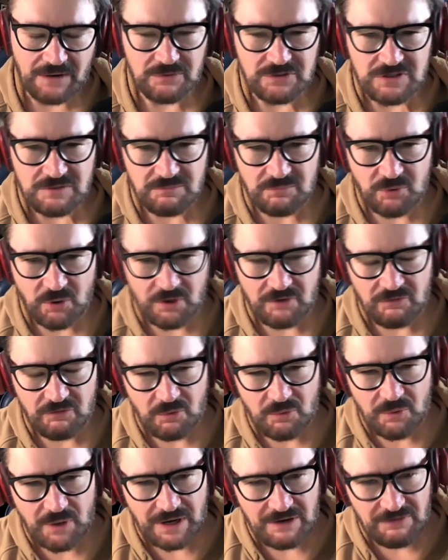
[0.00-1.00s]
was important
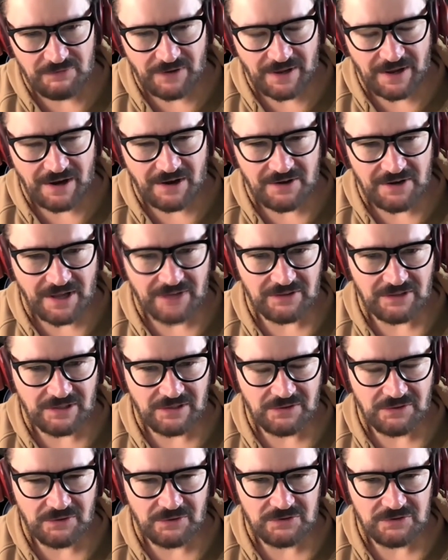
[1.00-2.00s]
for Ric Flair not to
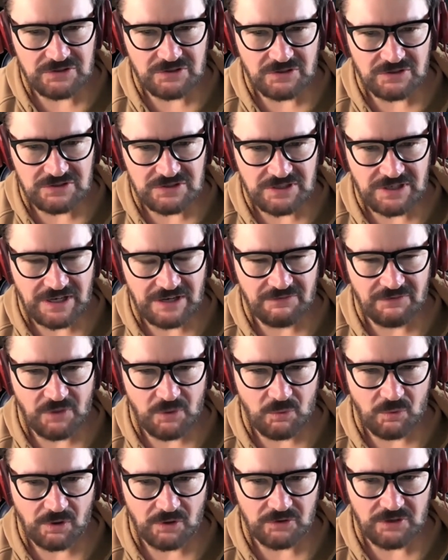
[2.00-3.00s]
lose to Sting for the
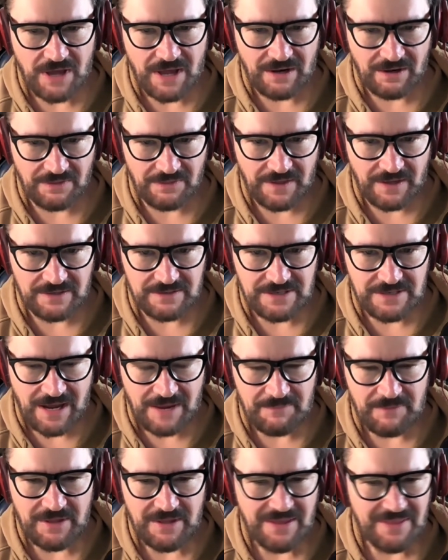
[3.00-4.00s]
world title at that
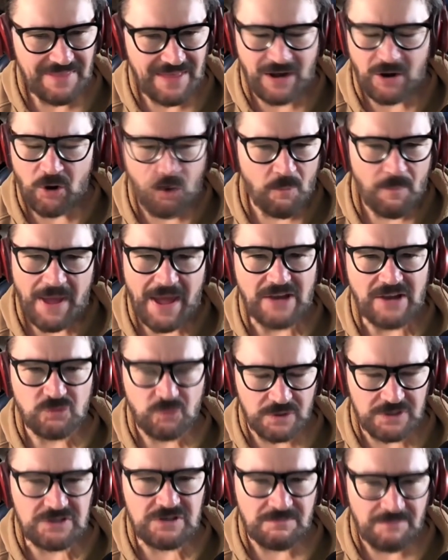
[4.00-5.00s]
time. That whole match
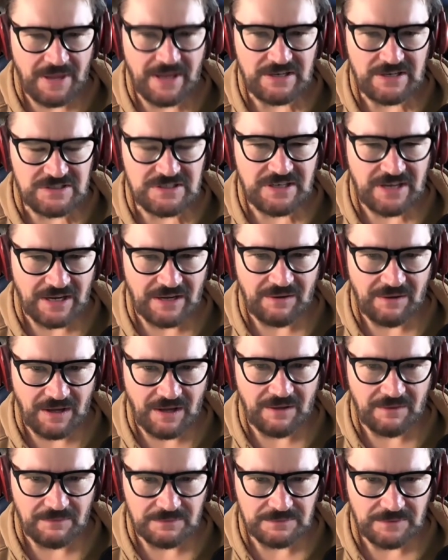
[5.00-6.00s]
was to make Sting
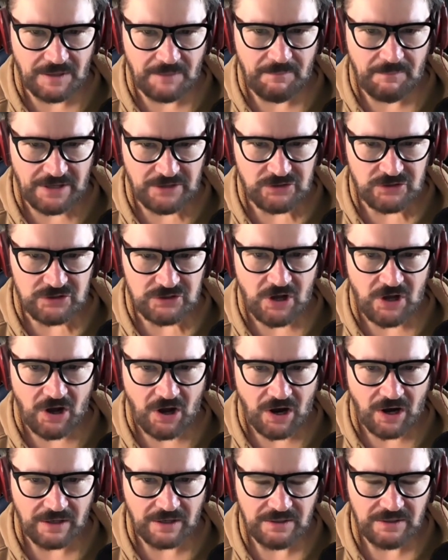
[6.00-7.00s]
a major
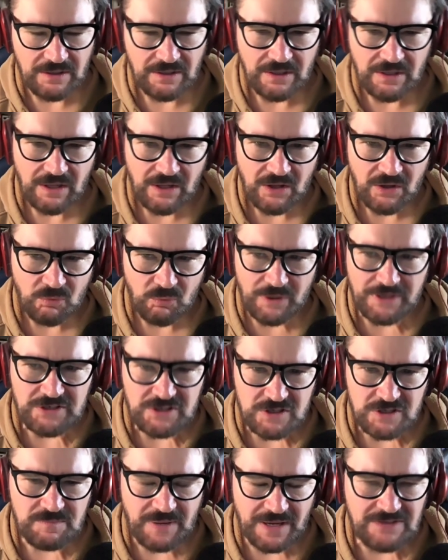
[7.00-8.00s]
star, which
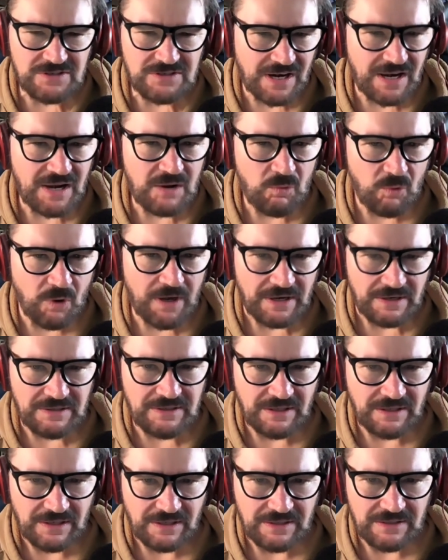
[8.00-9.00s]
is basically what it
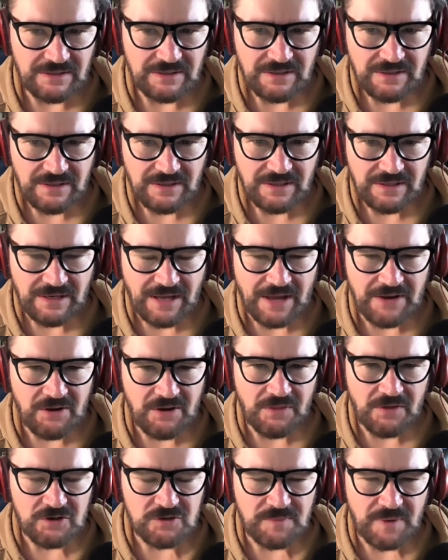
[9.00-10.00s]
did. Now, I
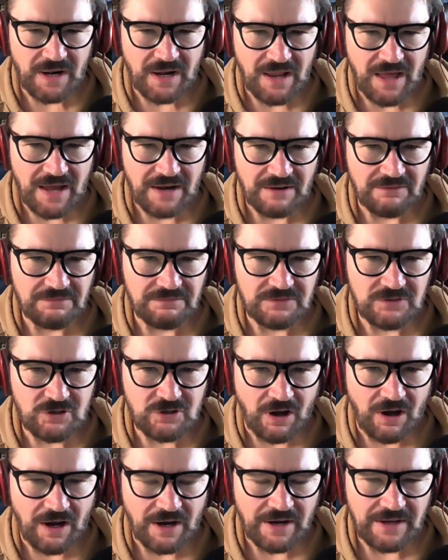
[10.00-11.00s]
know there's been a lot of
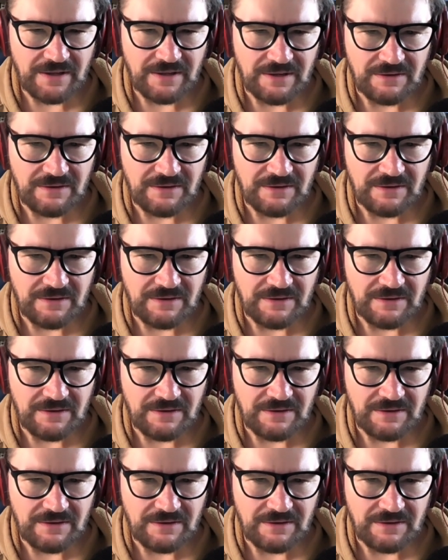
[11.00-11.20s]
talk